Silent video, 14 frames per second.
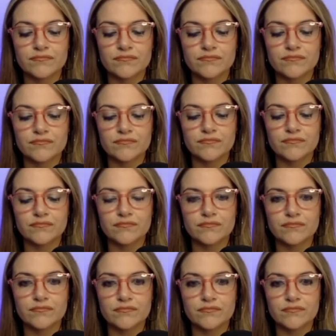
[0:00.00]

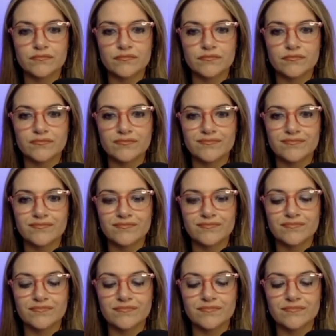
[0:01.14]

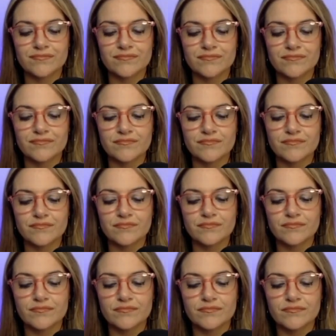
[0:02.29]

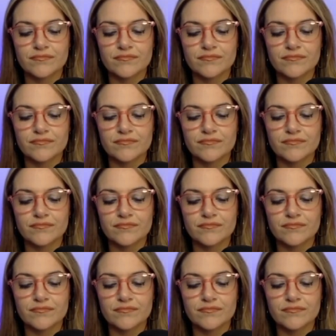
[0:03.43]
(not speaking)